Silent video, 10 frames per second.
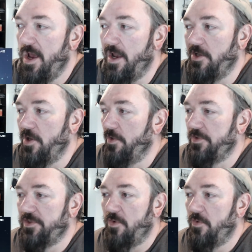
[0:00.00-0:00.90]
And, you know,
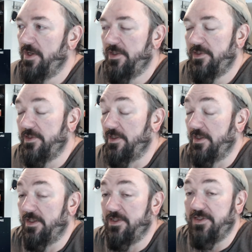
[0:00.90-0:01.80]
there's always
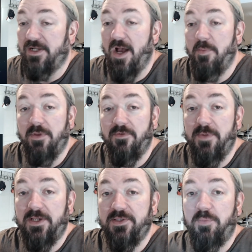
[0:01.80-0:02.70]
at least a couple of
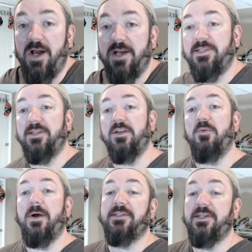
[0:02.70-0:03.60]
big surprises that
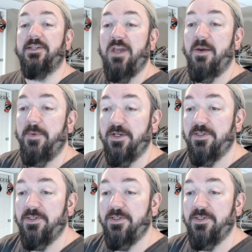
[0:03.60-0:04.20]
nobody sees coming.